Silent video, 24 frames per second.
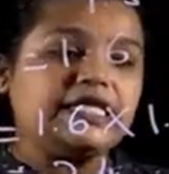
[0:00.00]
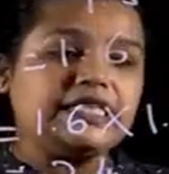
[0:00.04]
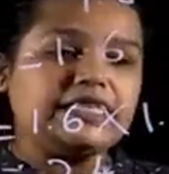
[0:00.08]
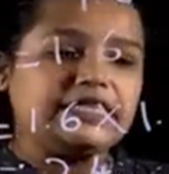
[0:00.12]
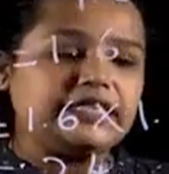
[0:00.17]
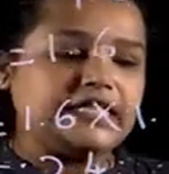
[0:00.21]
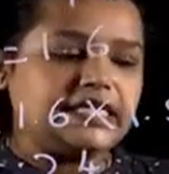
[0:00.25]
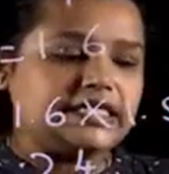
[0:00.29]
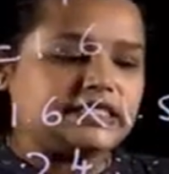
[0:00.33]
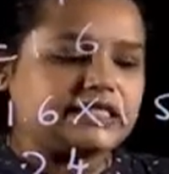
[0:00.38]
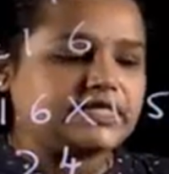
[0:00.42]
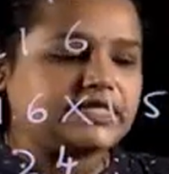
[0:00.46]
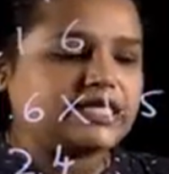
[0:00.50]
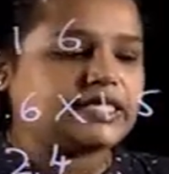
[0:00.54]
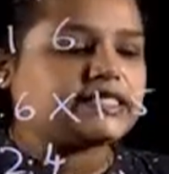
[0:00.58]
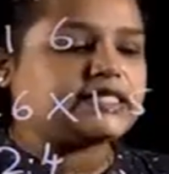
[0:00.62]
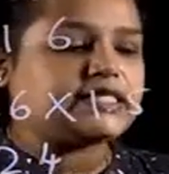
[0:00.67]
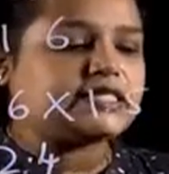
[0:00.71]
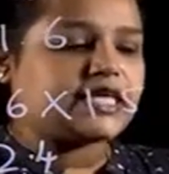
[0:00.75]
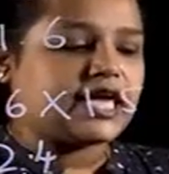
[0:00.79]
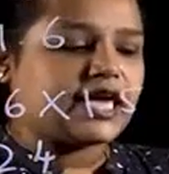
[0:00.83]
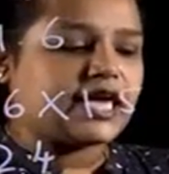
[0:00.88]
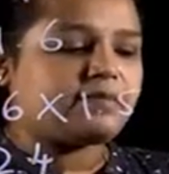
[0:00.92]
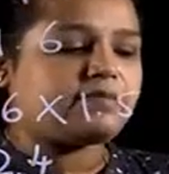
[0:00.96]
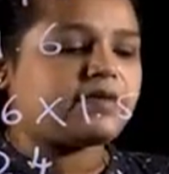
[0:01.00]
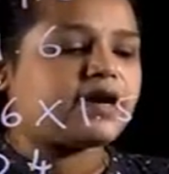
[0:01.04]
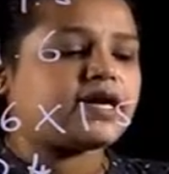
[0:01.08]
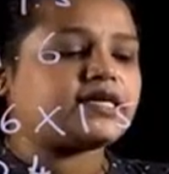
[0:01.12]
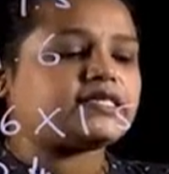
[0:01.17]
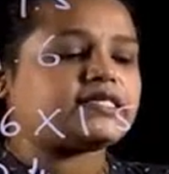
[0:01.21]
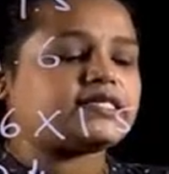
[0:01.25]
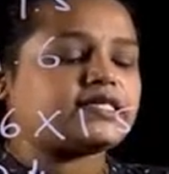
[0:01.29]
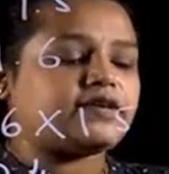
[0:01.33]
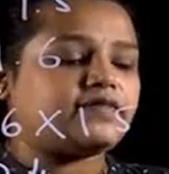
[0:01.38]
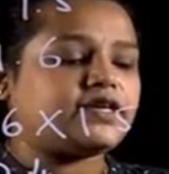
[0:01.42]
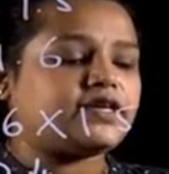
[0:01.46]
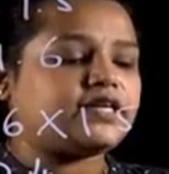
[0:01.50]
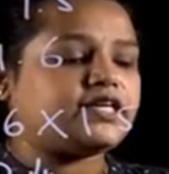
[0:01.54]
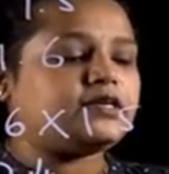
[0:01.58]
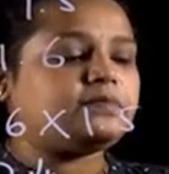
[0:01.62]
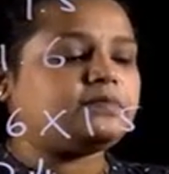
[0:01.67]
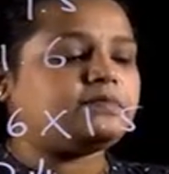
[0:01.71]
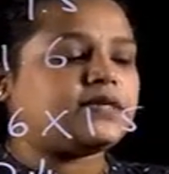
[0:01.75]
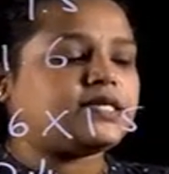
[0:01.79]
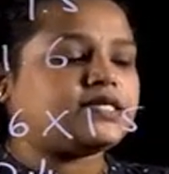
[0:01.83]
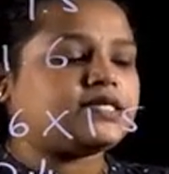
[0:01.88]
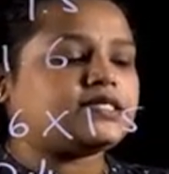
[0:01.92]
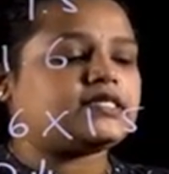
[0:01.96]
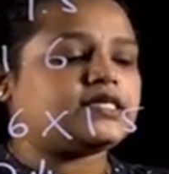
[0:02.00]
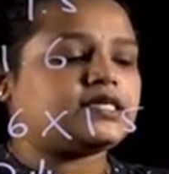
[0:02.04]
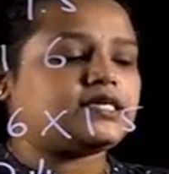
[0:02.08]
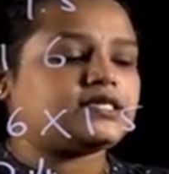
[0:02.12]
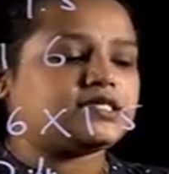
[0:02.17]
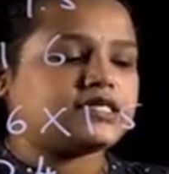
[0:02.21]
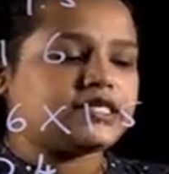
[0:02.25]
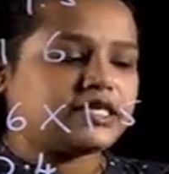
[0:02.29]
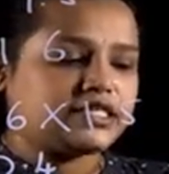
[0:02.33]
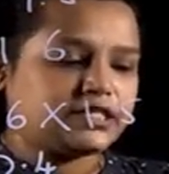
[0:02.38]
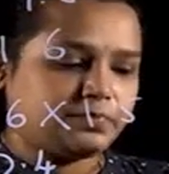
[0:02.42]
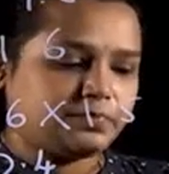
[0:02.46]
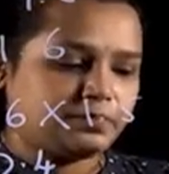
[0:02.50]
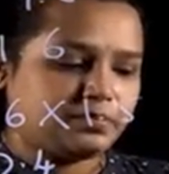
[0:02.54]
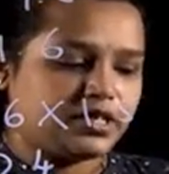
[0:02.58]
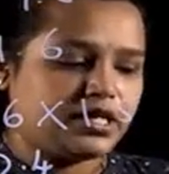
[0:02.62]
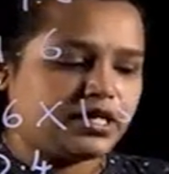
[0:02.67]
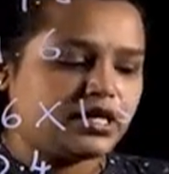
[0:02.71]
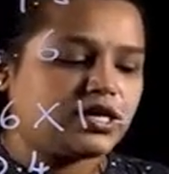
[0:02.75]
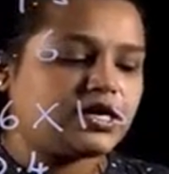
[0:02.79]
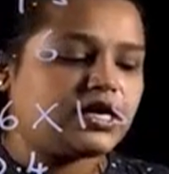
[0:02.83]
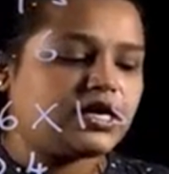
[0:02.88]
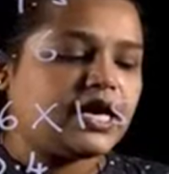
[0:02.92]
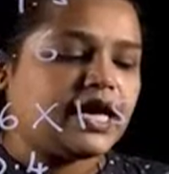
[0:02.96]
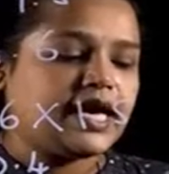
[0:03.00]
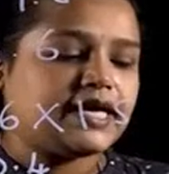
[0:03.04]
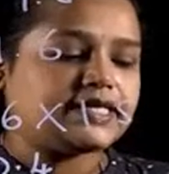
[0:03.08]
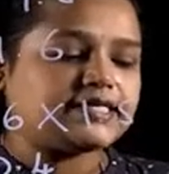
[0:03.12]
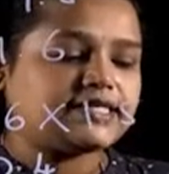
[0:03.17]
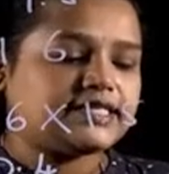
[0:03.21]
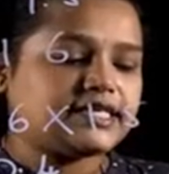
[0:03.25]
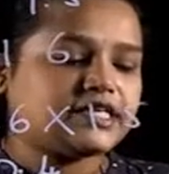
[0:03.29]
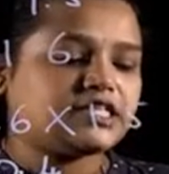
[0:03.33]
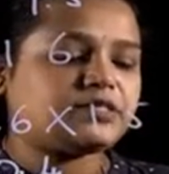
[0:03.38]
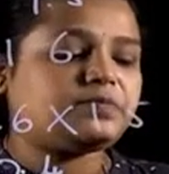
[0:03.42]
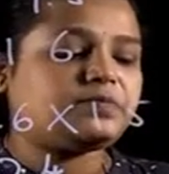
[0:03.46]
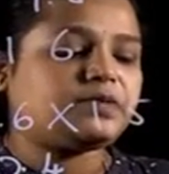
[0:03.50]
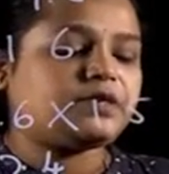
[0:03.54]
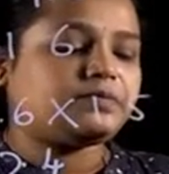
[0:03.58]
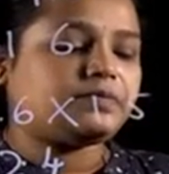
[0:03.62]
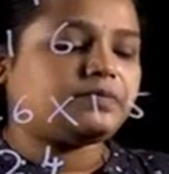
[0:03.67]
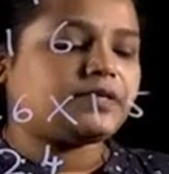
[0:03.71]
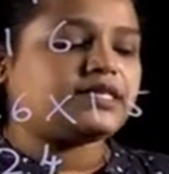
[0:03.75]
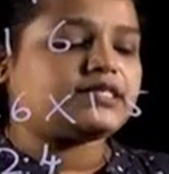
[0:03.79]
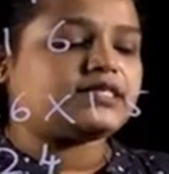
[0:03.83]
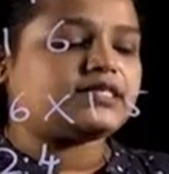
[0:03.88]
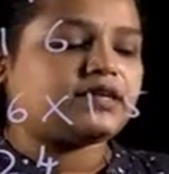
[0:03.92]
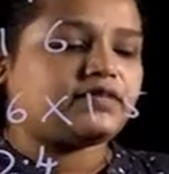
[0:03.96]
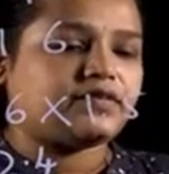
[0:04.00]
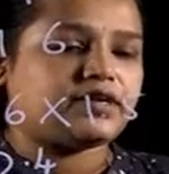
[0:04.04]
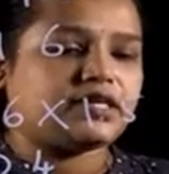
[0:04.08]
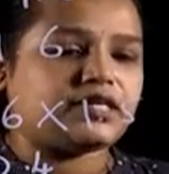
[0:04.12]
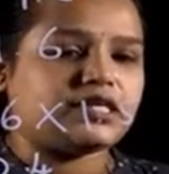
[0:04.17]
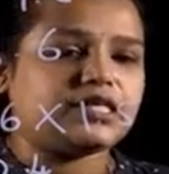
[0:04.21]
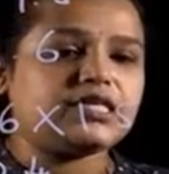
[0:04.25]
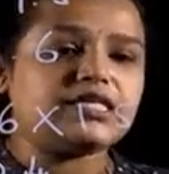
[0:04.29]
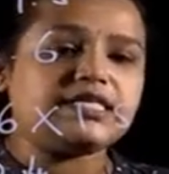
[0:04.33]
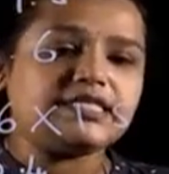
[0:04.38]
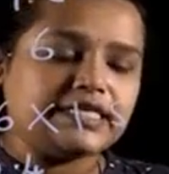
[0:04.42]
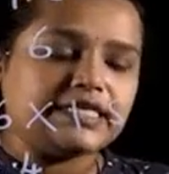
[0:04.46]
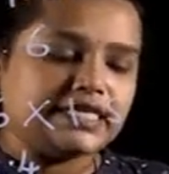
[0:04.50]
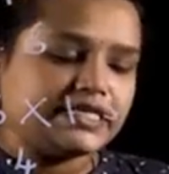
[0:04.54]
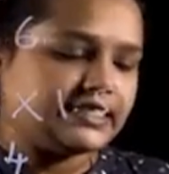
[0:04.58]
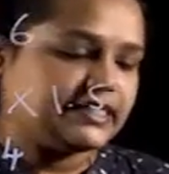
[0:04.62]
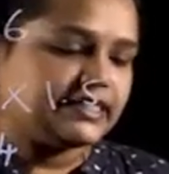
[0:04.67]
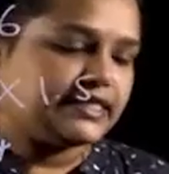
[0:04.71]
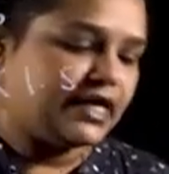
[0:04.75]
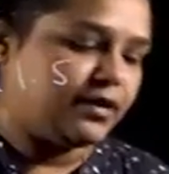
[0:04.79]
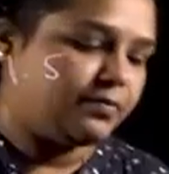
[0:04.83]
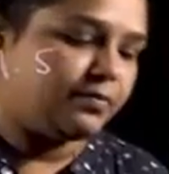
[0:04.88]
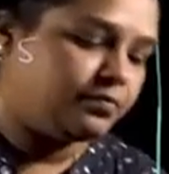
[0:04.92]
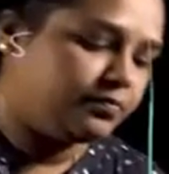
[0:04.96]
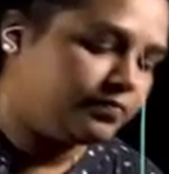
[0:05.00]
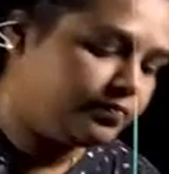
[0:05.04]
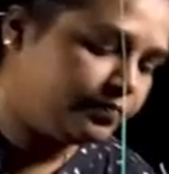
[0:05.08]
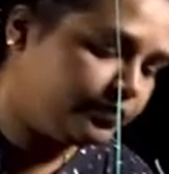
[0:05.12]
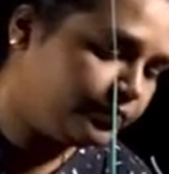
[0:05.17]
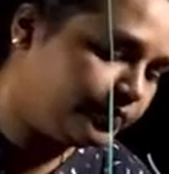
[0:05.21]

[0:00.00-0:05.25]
This is same as 17 plus 6p and 6p plus 17 is same.